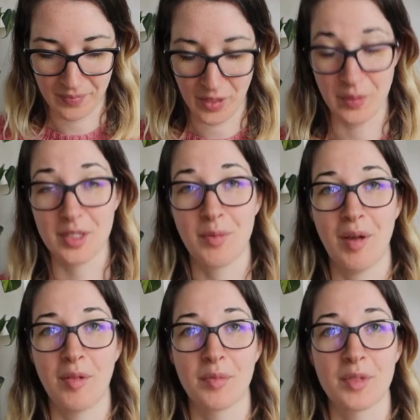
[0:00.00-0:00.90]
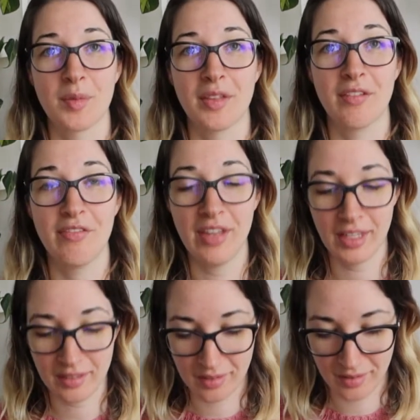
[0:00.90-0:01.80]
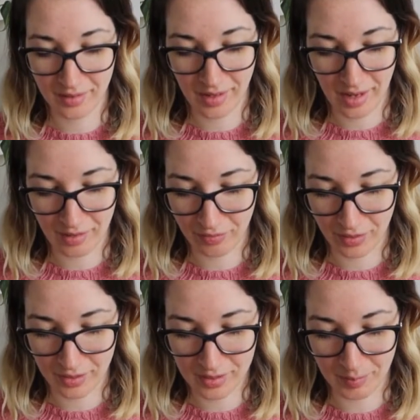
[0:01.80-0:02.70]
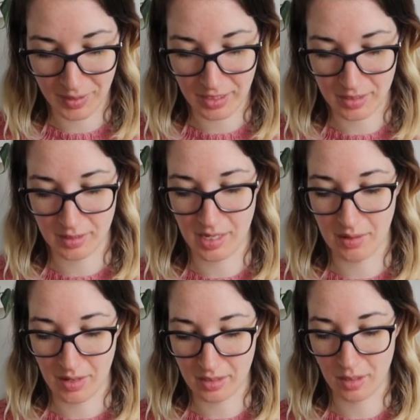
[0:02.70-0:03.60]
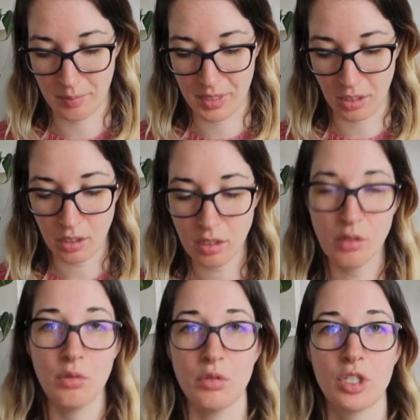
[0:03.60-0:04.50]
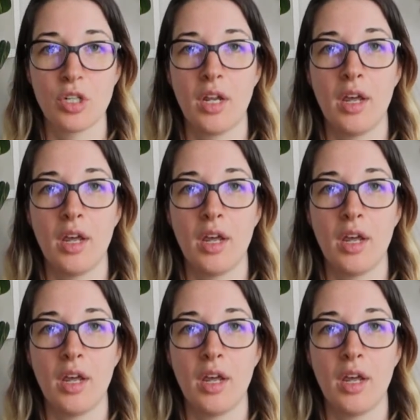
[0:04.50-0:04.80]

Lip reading: There was problems with the fit at first because they ended up being huge.